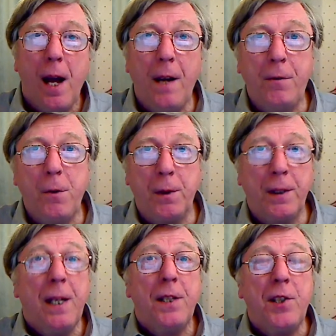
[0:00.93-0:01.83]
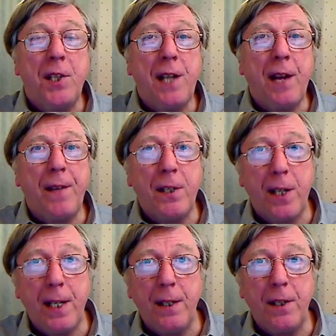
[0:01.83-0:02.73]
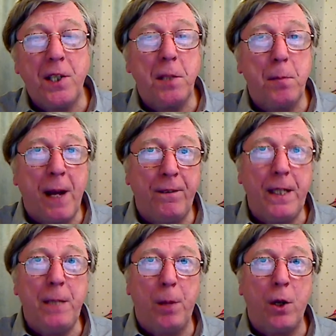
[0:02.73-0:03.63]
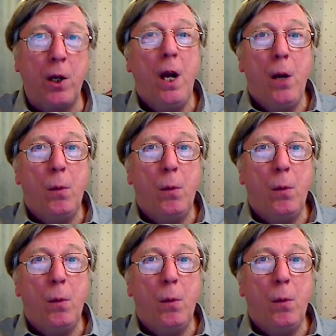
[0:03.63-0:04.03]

Hi everyone, this is daveac and this is my vblog